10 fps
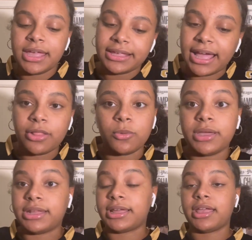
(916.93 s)

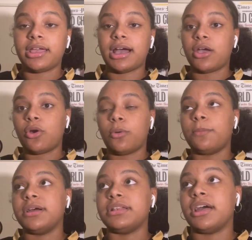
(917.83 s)
Callaway and I
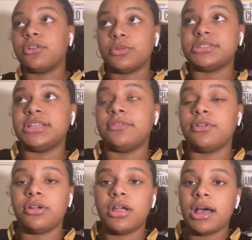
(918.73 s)
hope another
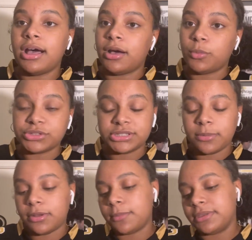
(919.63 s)
receiver will
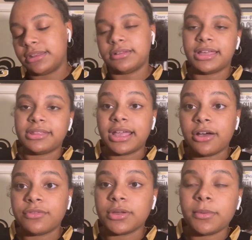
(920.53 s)
step up. And I think
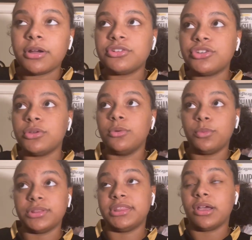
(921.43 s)
Alvin Kamara, too,
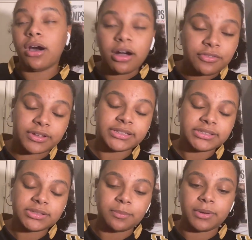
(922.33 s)
with the
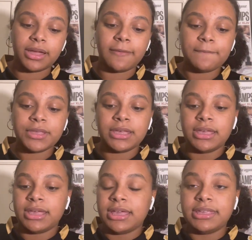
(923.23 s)
offense. But,
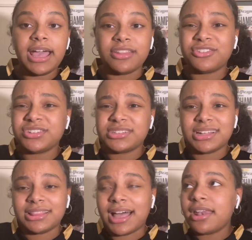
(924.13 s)
yeah, there's just
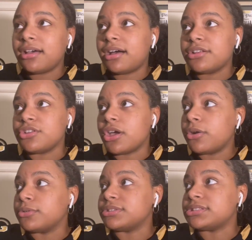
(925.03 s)
a lot of
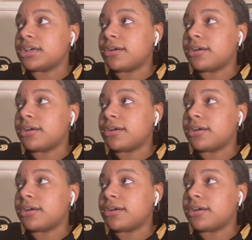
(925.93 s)
unknowns